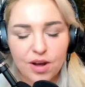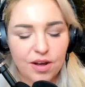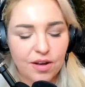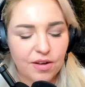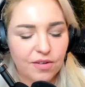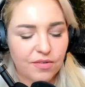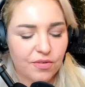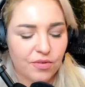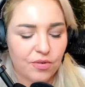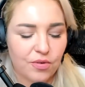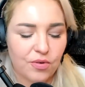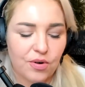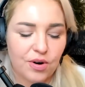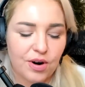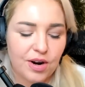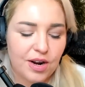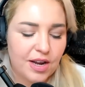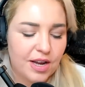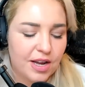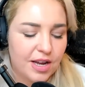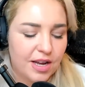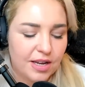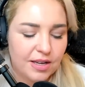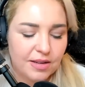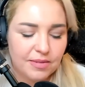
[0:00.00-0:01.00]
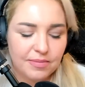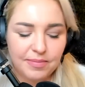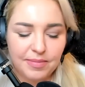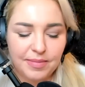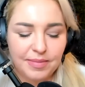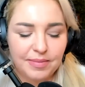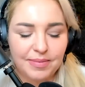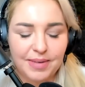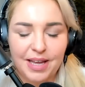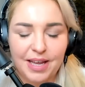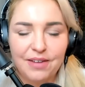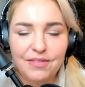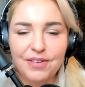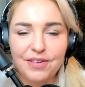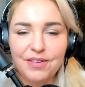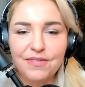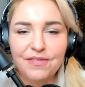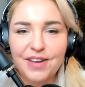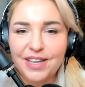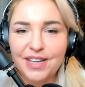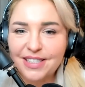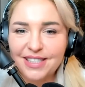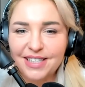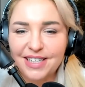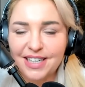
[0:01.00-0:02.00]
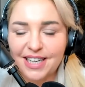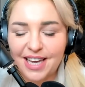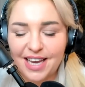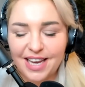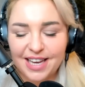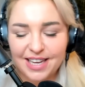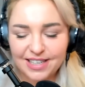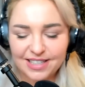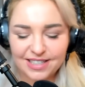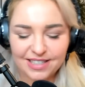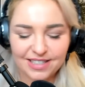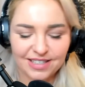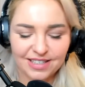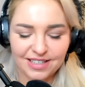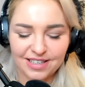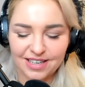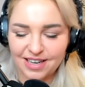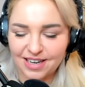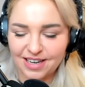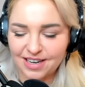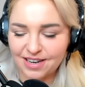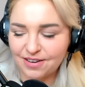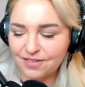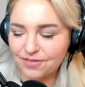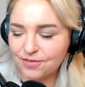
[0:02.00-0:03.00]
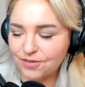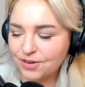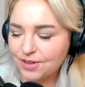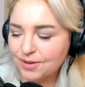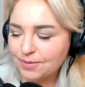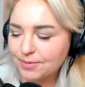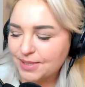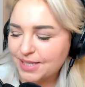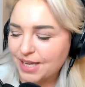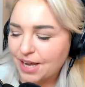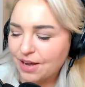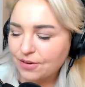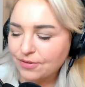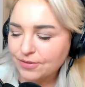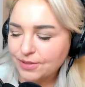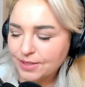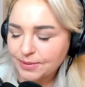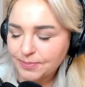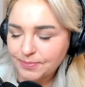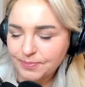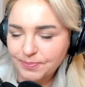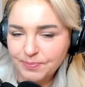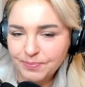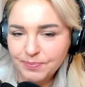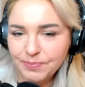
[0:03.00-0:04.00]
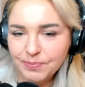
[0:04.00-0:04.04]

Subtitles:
of or kind of investigate for themselves?